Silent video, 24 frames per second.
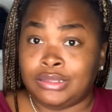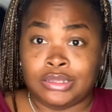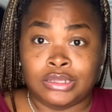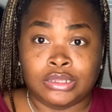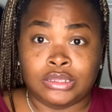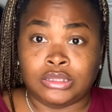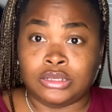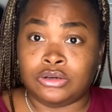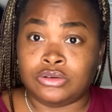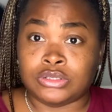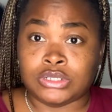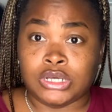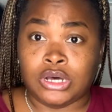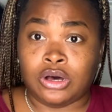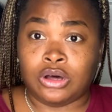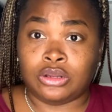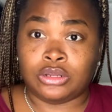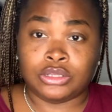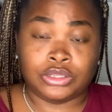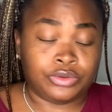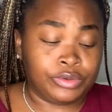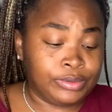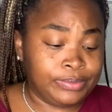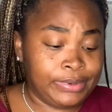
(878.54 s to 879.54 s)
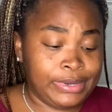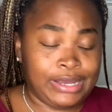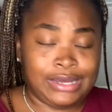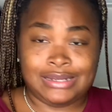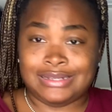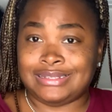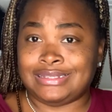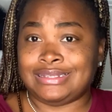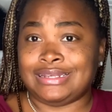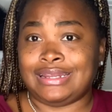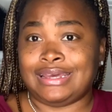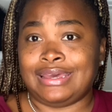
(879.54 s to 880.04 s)
those are all the three palettes
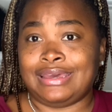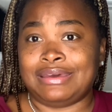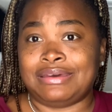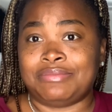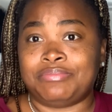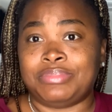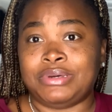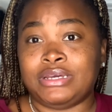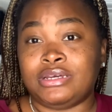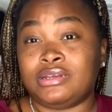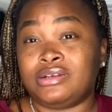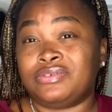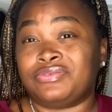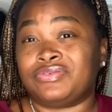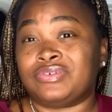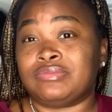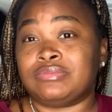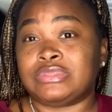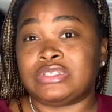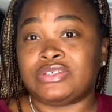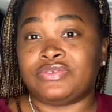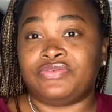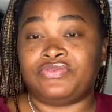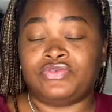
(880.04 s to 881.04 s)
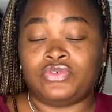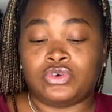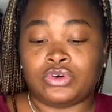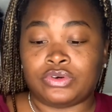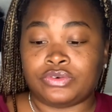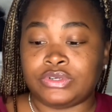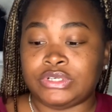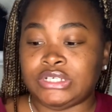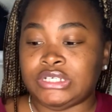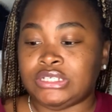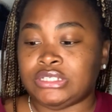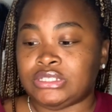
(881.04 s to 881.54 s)
that I had picked up from Sephora
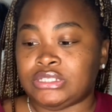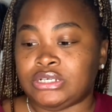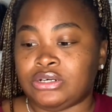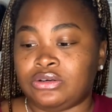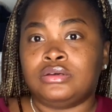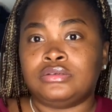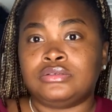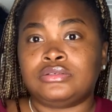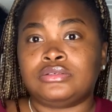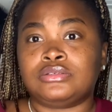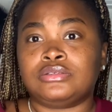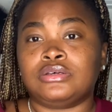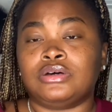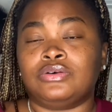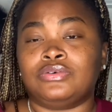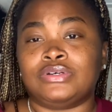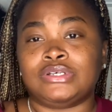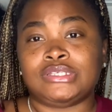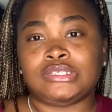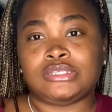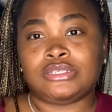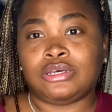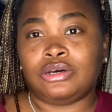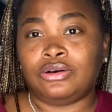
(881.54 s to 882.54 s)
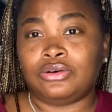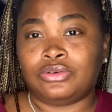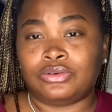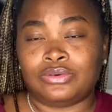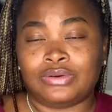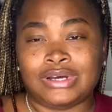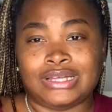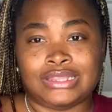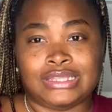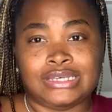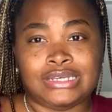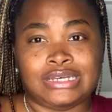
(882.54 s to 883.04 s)
in total. So in total, I
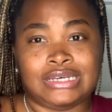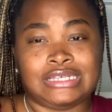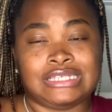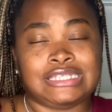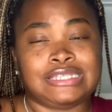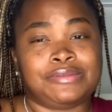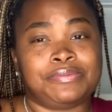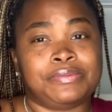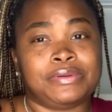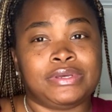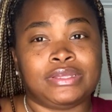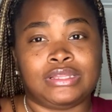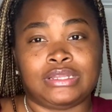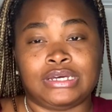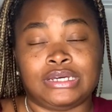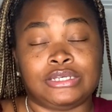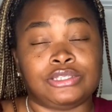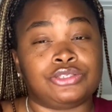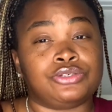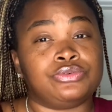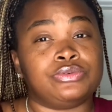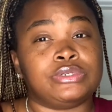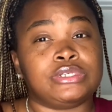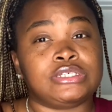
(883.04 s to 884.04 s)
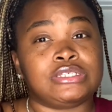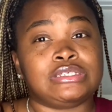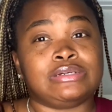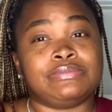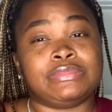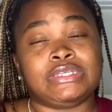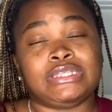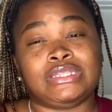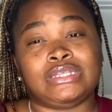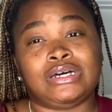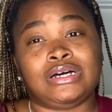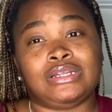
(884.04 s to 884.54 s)
think I spent like 20
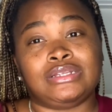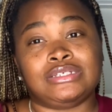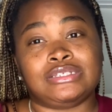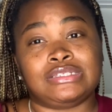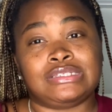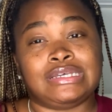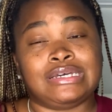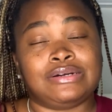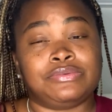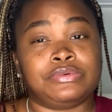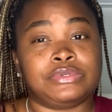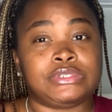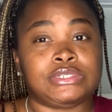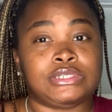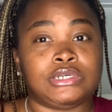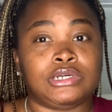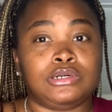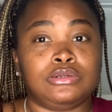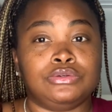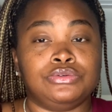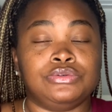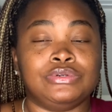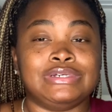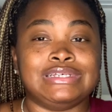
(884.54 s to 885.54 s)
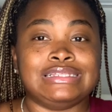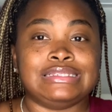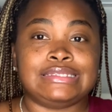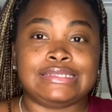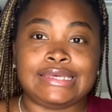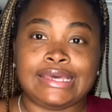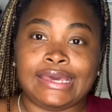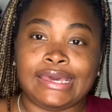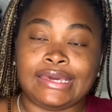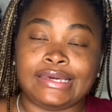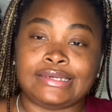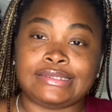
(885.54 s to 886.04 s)
something dollars. That was including
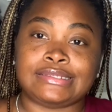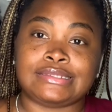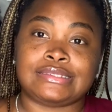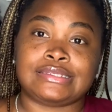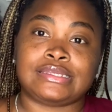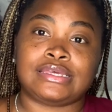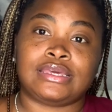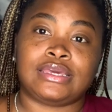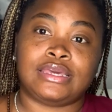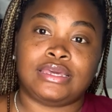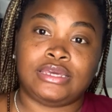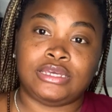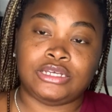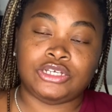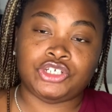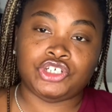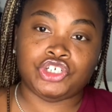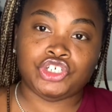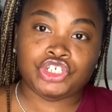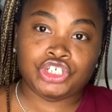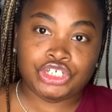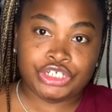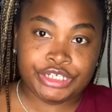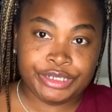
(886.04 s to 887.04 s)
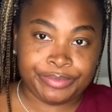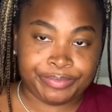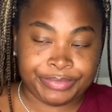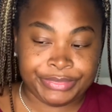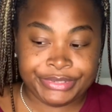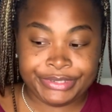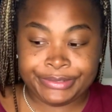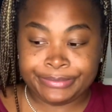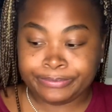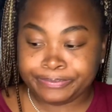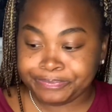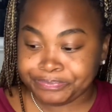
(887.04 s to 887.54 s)
tax and
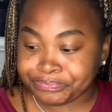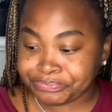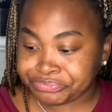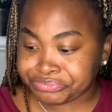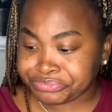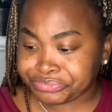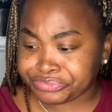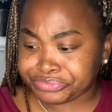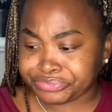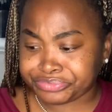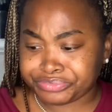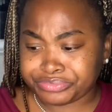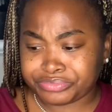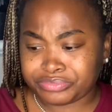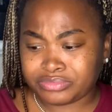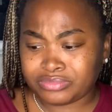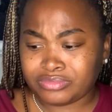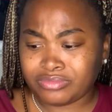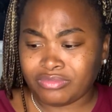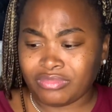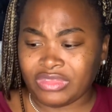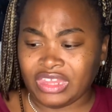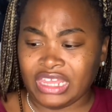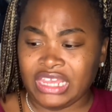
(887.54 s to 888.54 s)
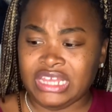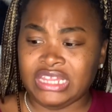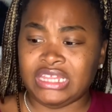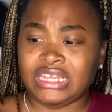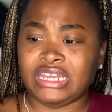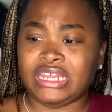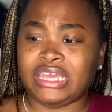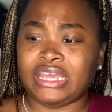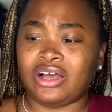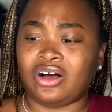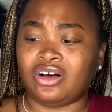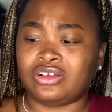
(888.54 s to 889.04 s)
shipping. And then
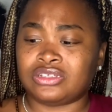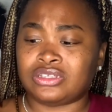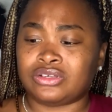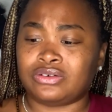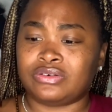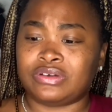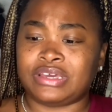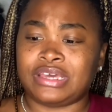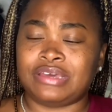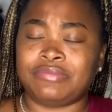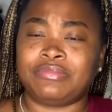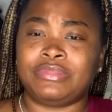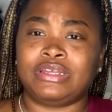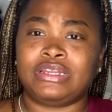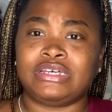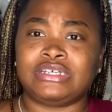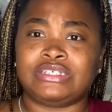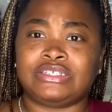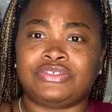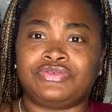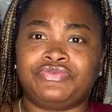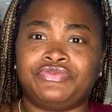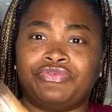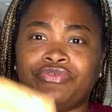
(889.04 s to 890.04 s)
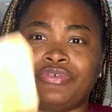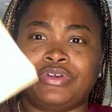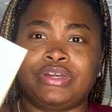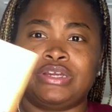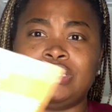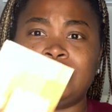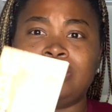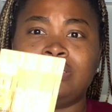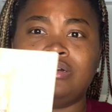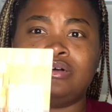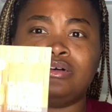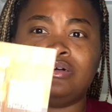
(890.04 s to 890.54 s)
they also gave me this
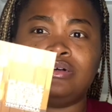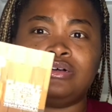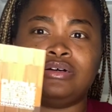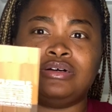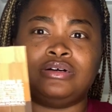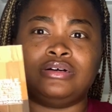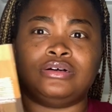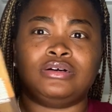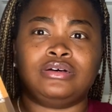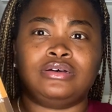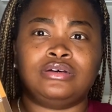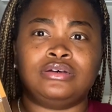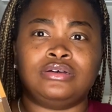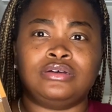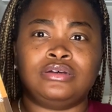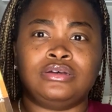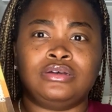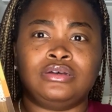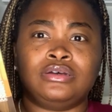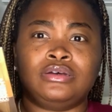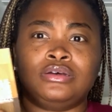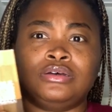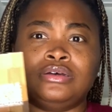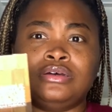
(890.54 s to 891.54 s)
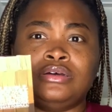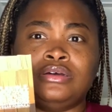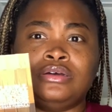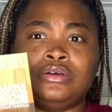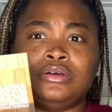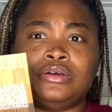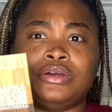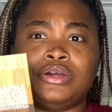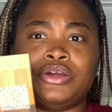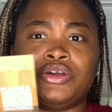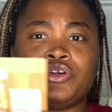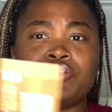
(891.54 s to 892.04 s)
free uh,
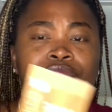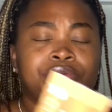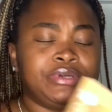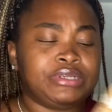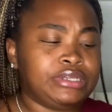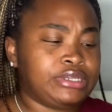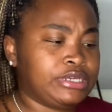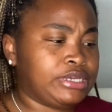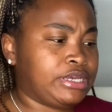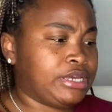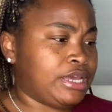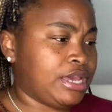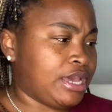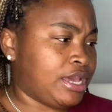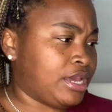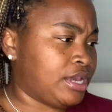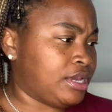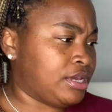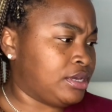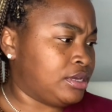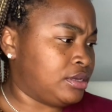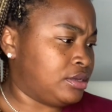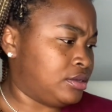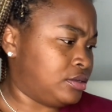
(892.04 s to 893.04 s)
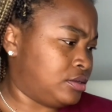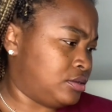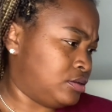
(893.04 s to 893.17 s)
Urban Decay